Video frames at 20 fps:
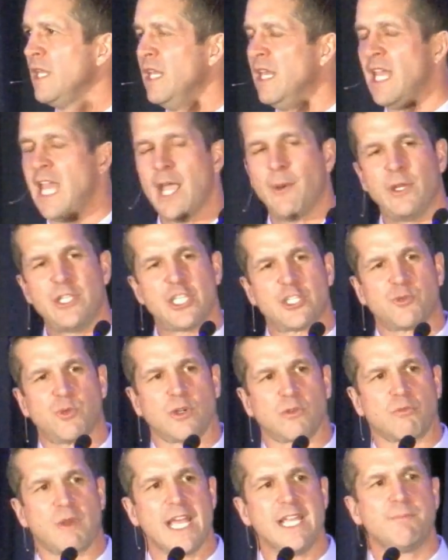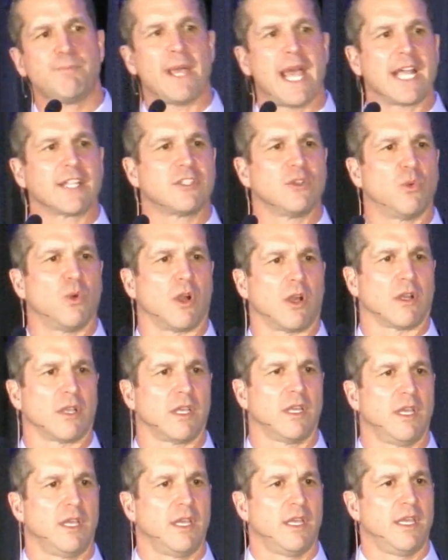And we just went right back to
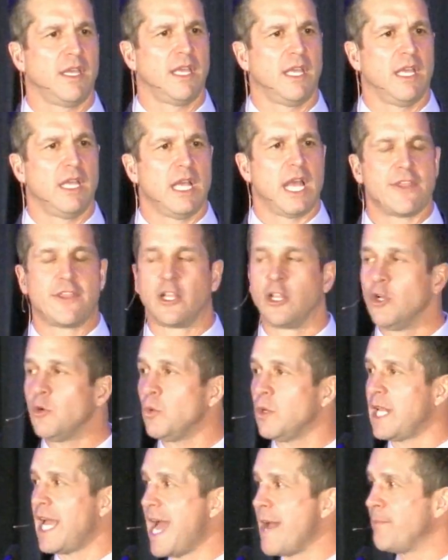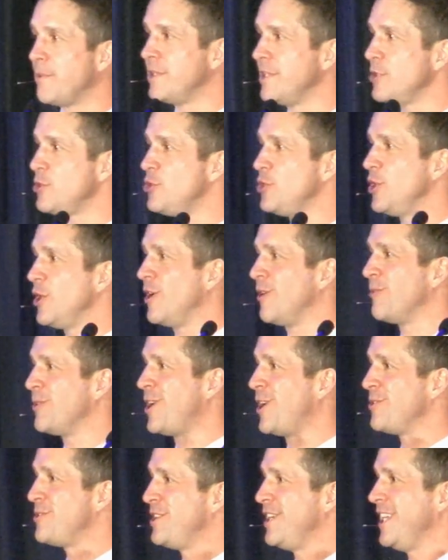work. And then look what happened this year with
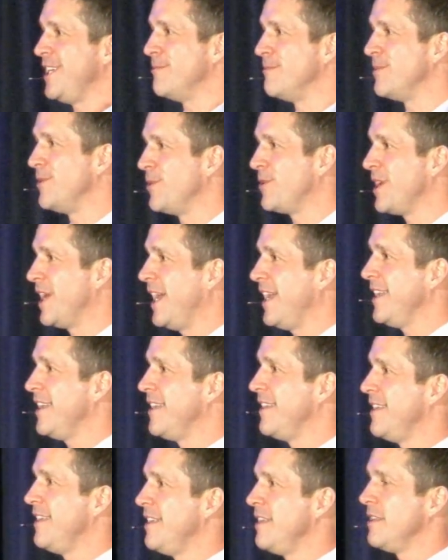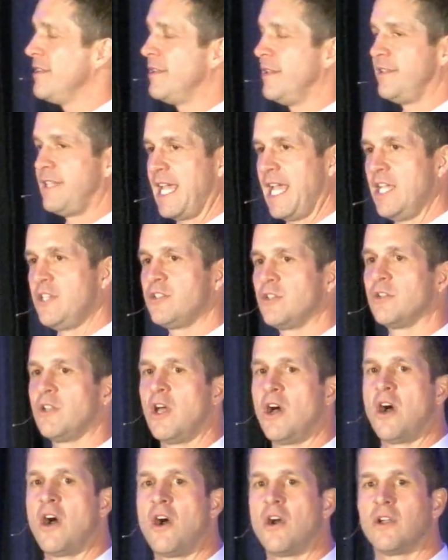our team, okay? The days are
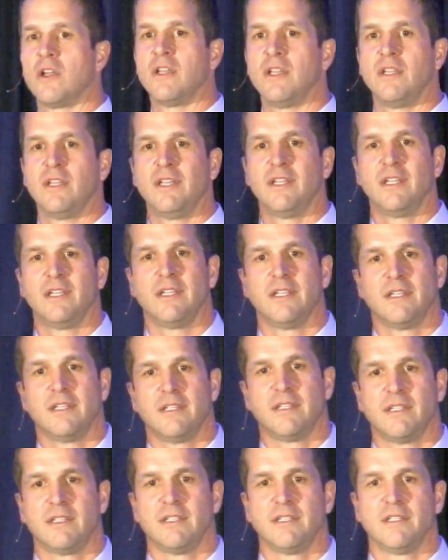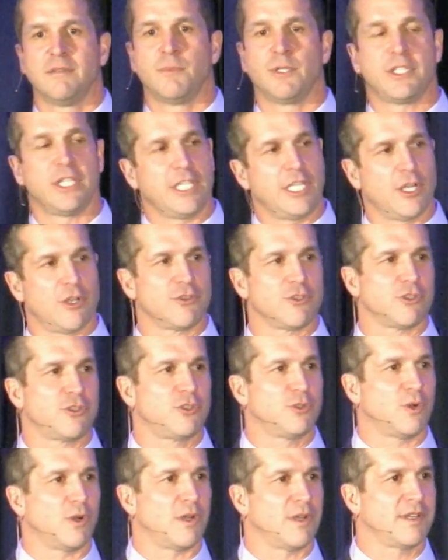long, but the years are
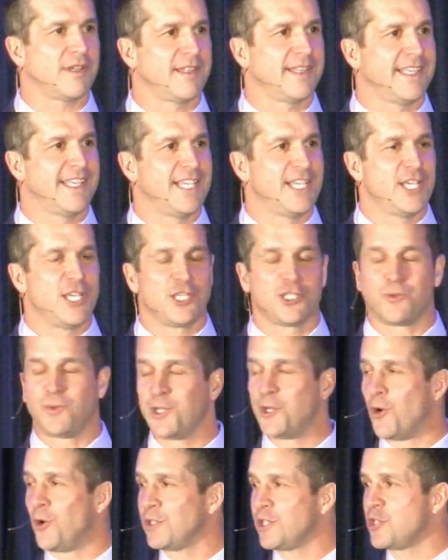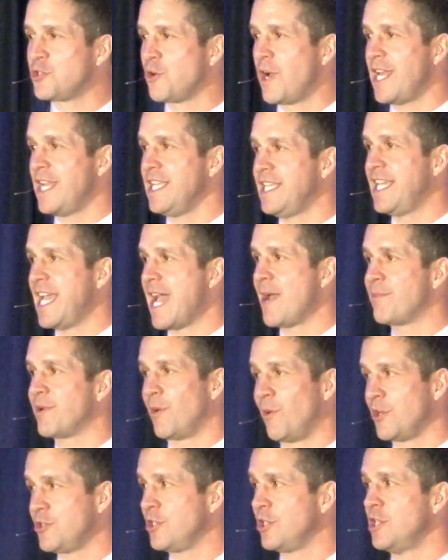short. So we go into training camp, and I
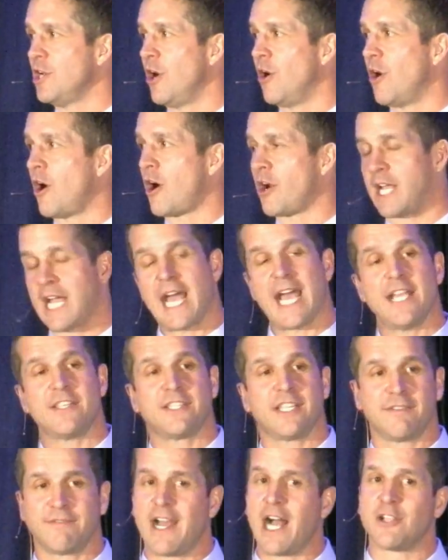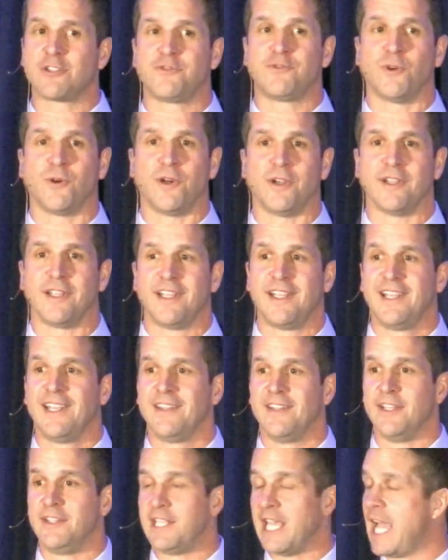want you to know, our guys can vouch for it.
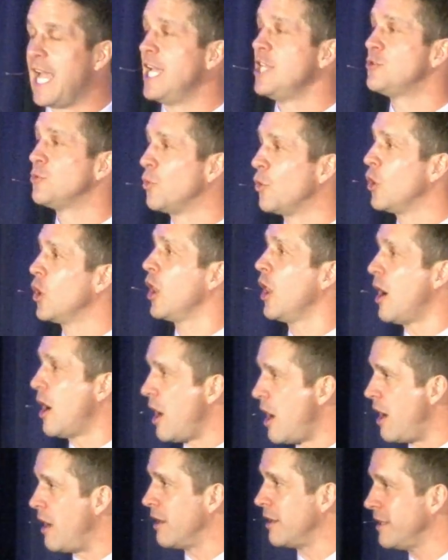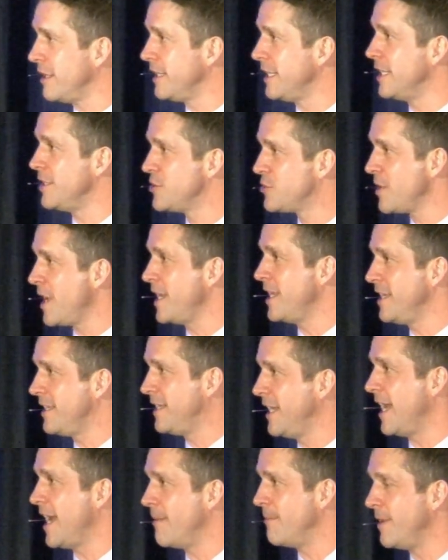The days were long in training
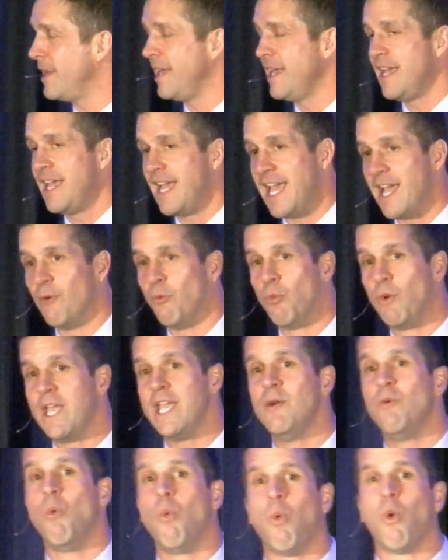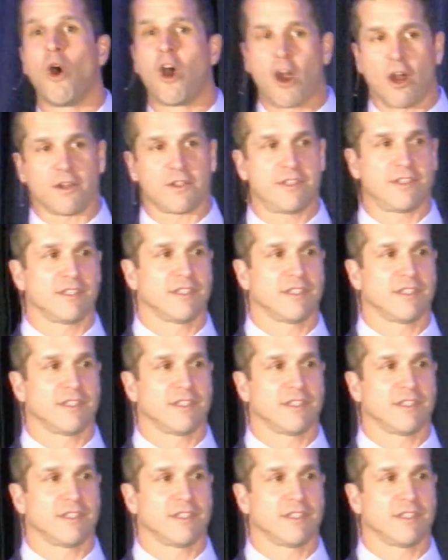camp. And we worked.